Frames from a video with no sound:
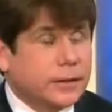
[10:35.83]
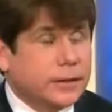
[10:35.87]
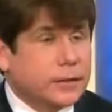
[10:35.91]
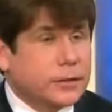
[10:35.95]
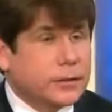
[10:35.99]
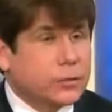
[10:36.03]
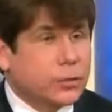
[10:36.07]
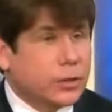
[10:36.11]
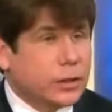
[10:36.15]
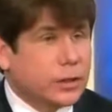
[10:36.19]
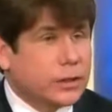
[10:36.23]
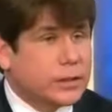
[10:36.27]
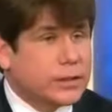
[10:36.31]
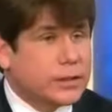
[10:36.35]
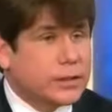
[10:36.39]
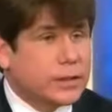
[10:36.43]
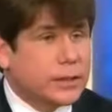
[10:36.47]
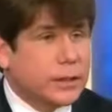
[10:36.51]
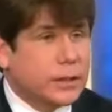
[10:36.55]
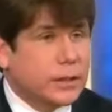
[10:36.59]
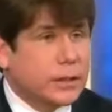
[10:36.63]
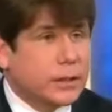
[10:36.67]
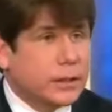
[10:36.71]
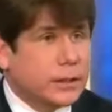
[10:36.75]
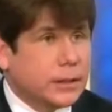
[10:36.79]
as well
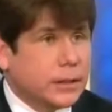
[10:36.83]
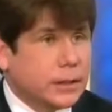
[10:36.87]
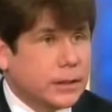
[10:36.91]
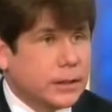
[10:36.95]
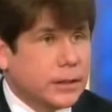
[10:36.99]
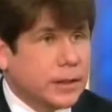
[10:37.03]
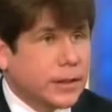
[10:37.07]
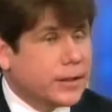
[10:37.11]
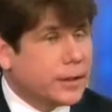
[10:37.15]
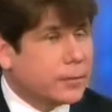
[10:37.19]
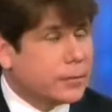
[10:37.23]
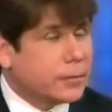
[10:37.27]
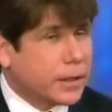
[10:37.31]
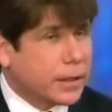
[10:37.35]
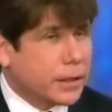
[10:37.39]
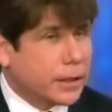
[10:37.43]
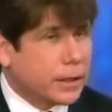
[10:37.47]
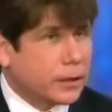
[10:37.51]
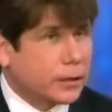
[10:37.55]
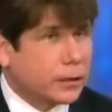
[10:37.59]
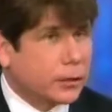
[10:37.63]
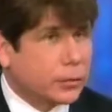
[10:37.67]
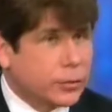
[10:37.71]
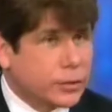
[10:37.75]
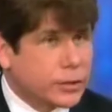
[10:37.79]
as I think
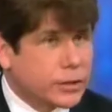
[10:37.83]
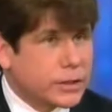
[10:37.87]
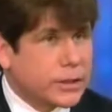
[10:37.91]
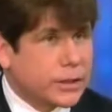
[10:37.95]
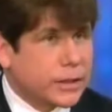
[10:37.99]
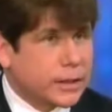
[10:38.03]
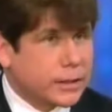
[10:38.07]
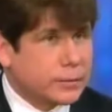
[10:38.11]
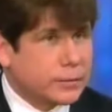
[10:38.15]
Monica Lewinsky